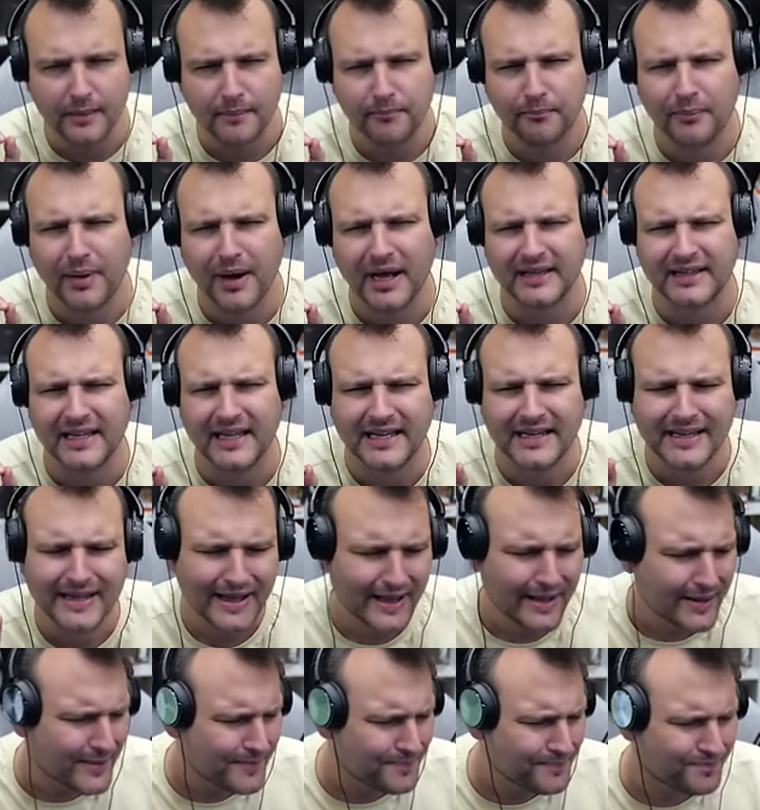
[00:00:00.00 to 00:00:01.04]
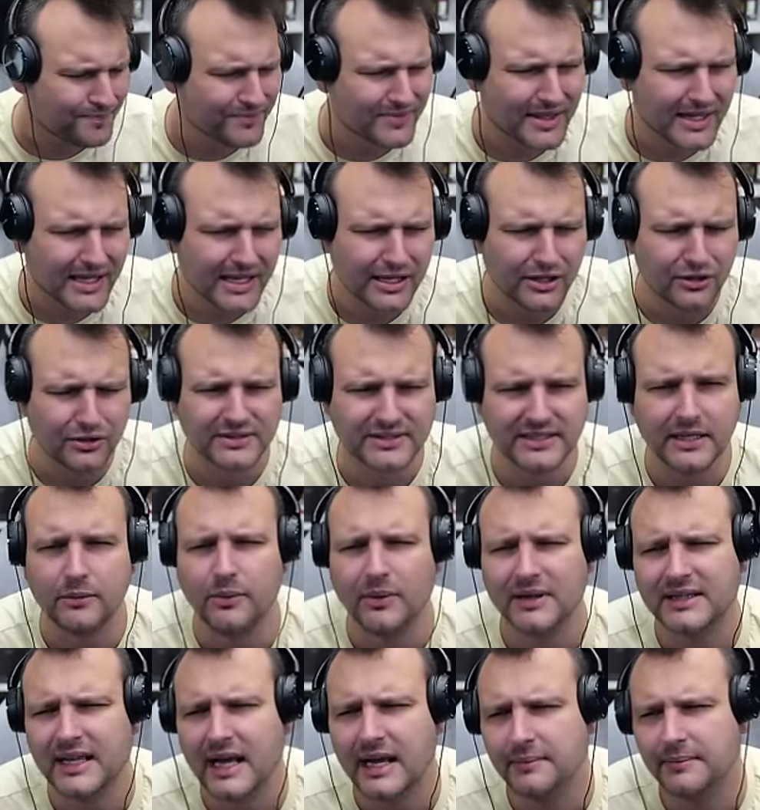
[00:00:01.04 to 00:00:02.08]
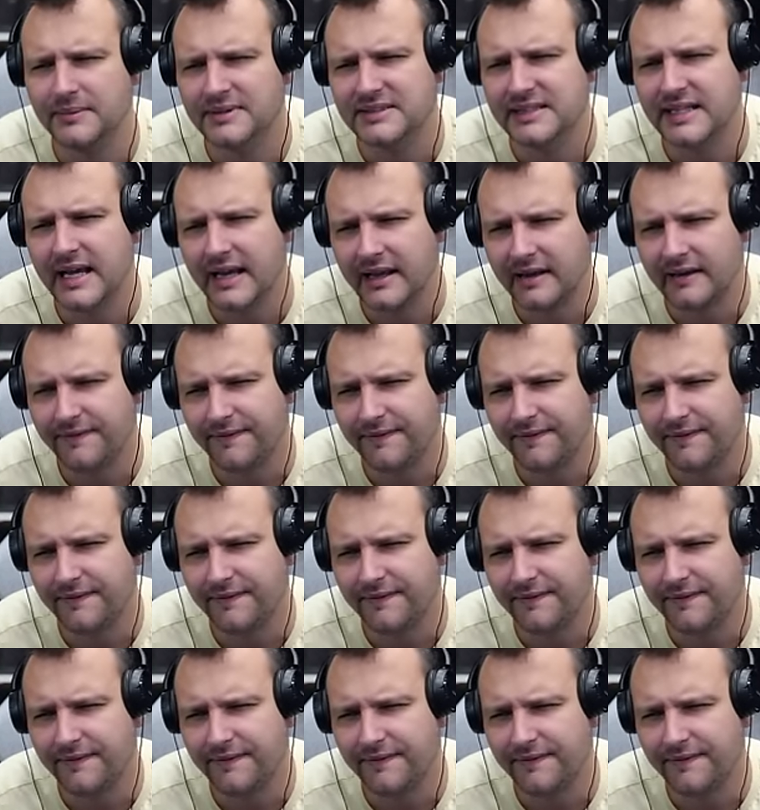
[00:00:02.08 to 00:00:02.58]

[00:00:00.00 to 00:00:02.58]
But you see what I'm saying,